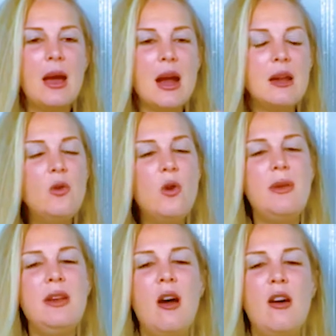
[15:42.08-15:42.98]
And
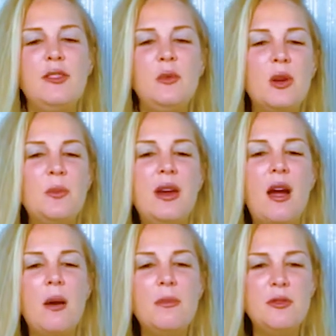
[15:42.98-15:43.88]
normally often what we
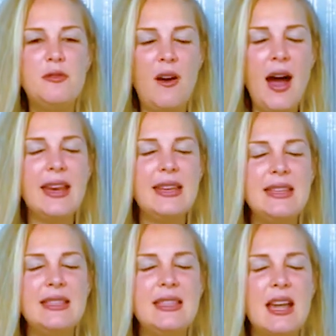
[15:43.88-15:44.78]
come to find
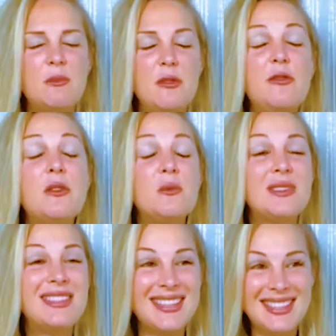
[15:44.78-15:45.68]
is that we feel
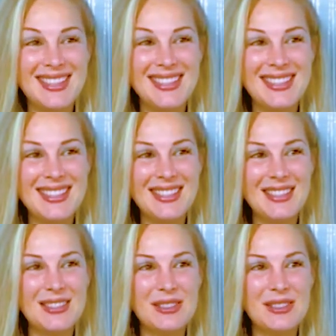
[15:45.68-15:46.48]
resistance.